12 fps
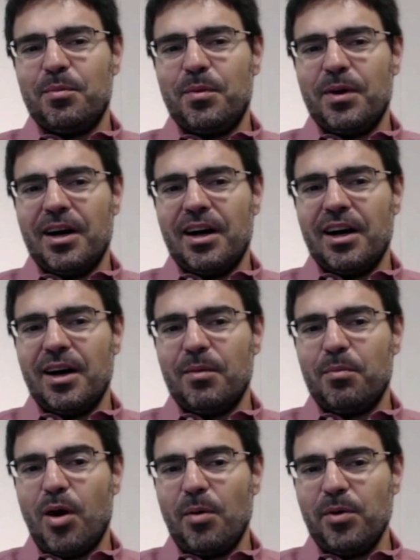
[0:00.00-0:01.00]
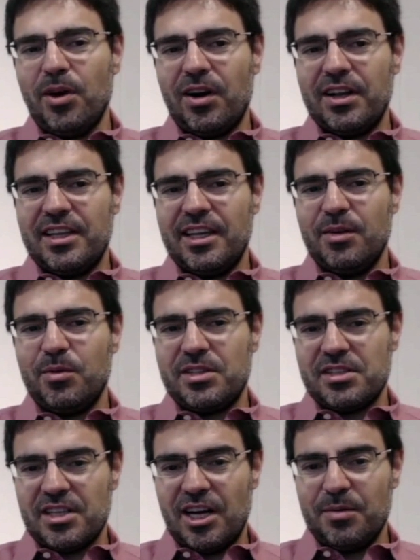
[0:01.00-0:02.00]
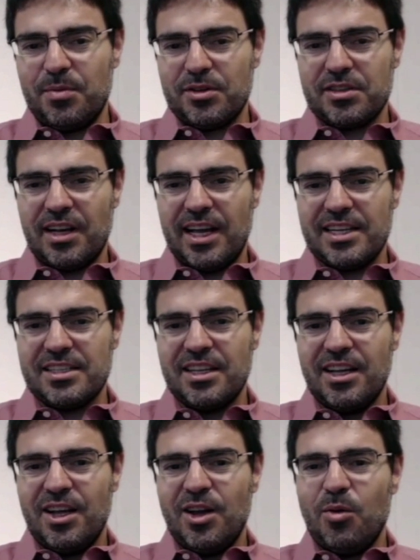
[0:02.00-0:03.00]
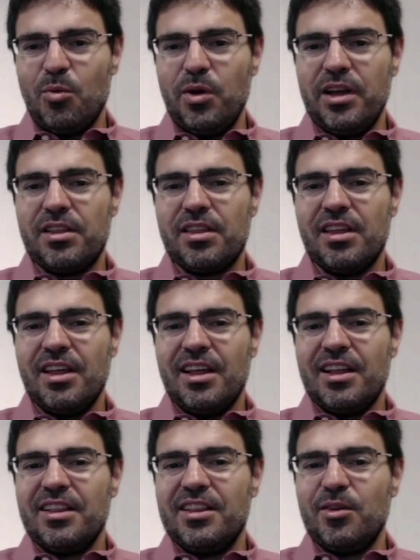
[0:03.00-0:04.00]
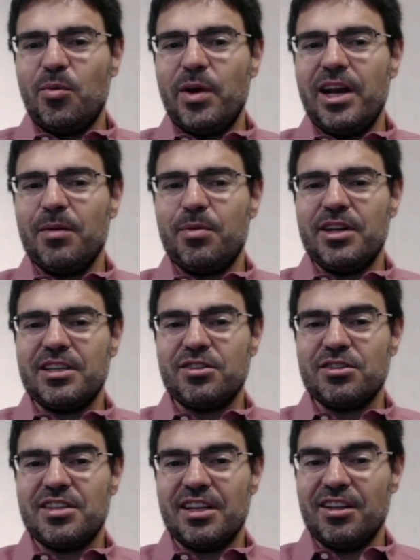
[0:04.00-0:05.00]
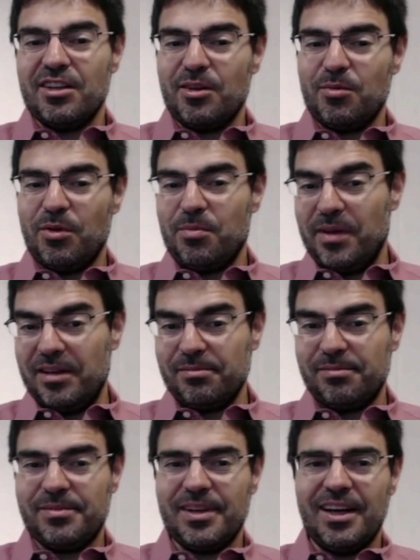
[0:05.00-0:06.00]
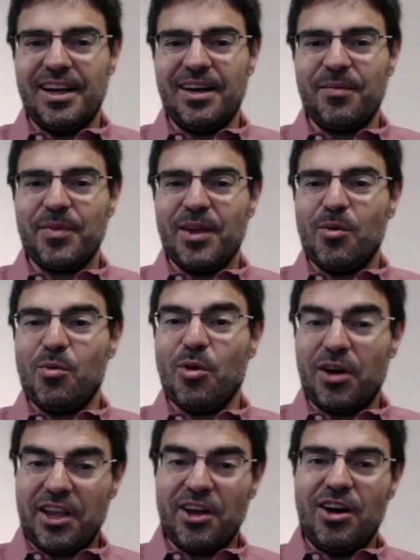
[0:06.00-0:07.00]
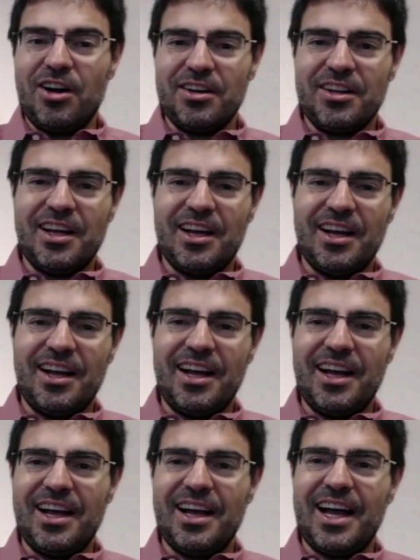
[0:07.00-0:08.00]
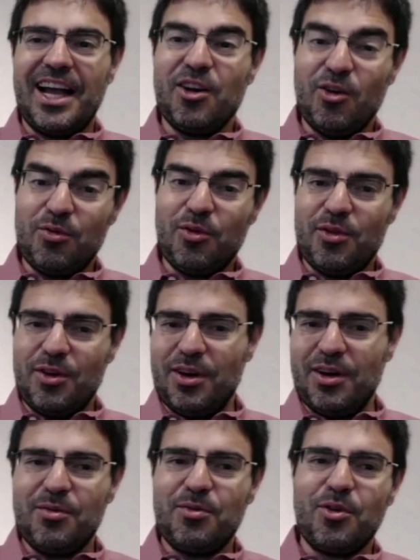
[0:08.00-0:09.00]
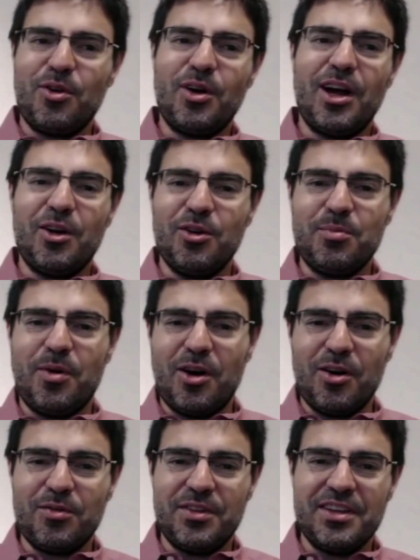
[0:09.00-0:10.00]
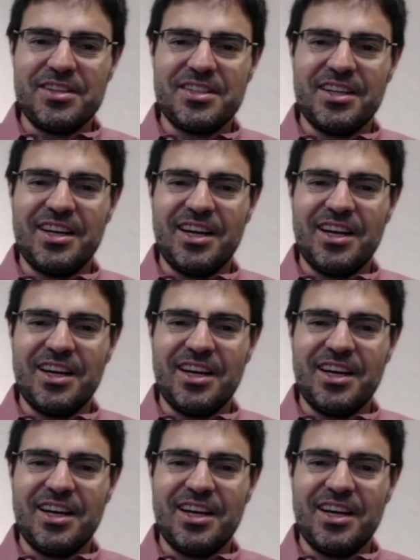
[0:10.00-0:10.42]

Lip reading: popularity, which is unpersonalized, with the rating prediction signal that we've been working on, I know for a good part of this